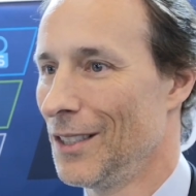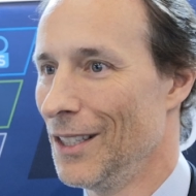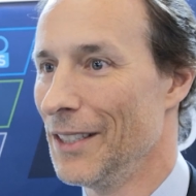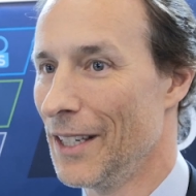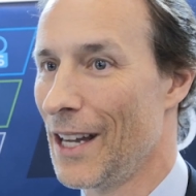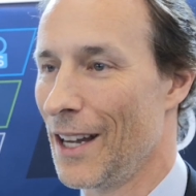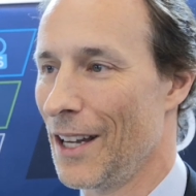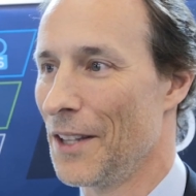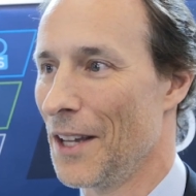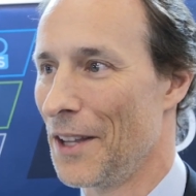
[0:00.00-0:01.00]
Yeah,
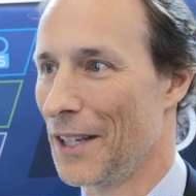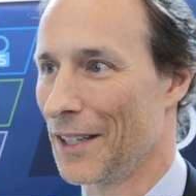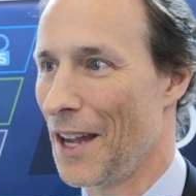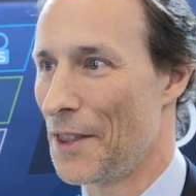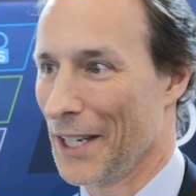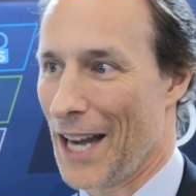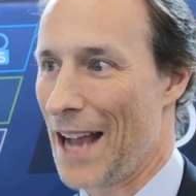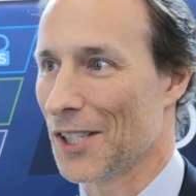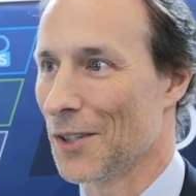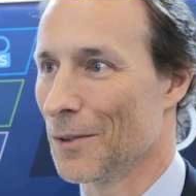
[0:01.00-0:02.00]
I think it
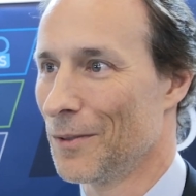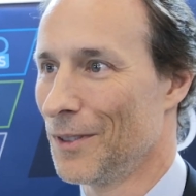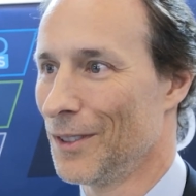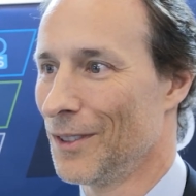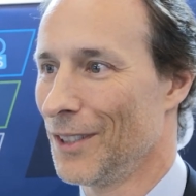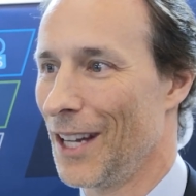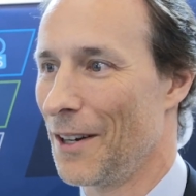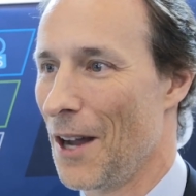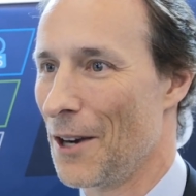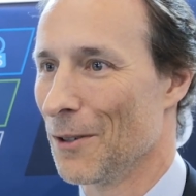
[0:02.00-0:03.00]
has to.
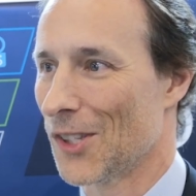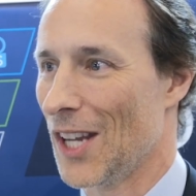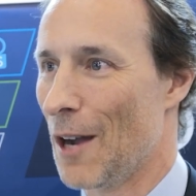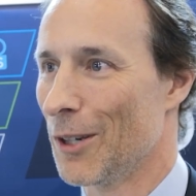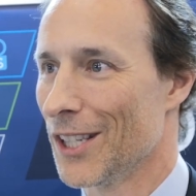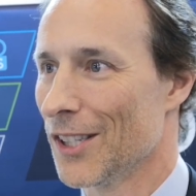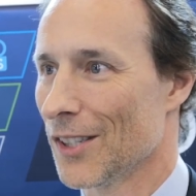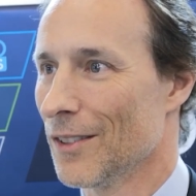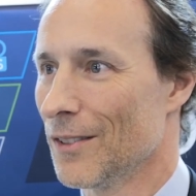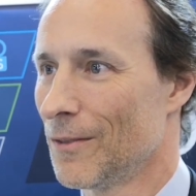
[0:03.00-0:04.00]
I don't see how it doesn't.